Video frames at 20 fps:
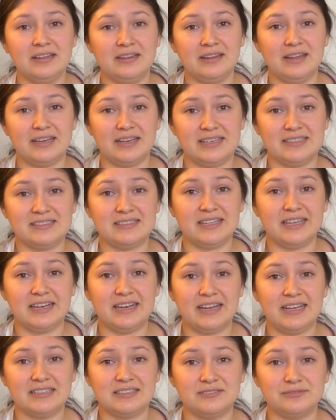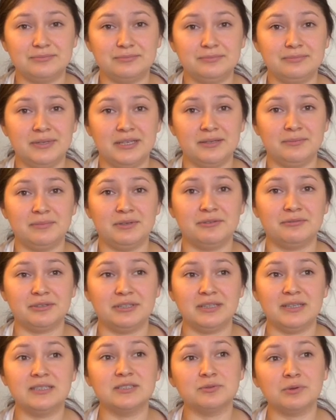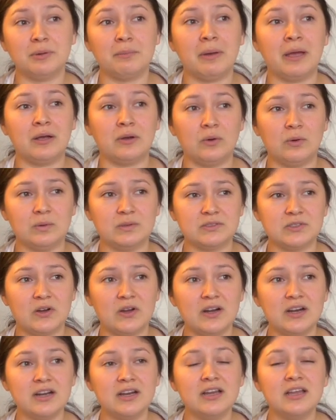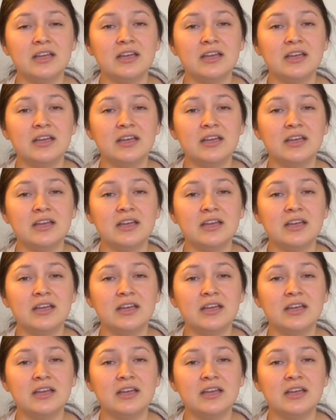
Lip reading: like I said, has made me realize what my goals are.